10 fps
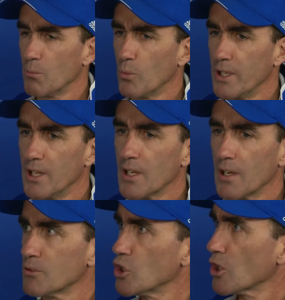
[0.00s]
We didn't
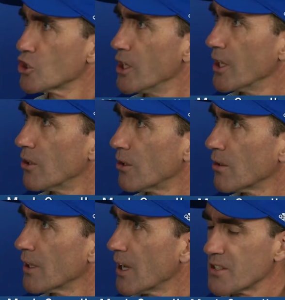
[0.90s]
have Josh Yeager.
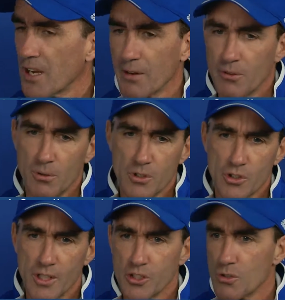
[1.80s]
He had a few
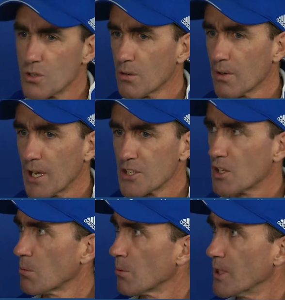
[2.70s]
injury issues over the last
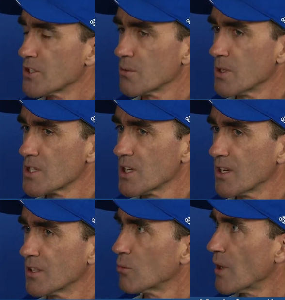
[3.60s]
couple of weeks, so we
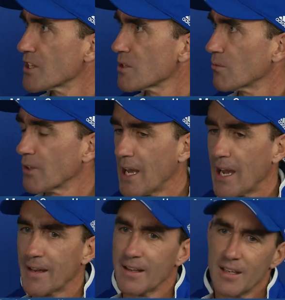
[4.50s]
decided to rest him for
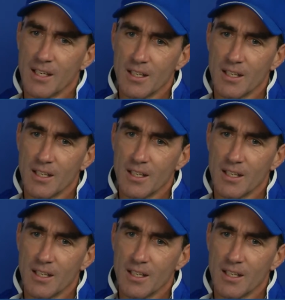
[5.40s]
that.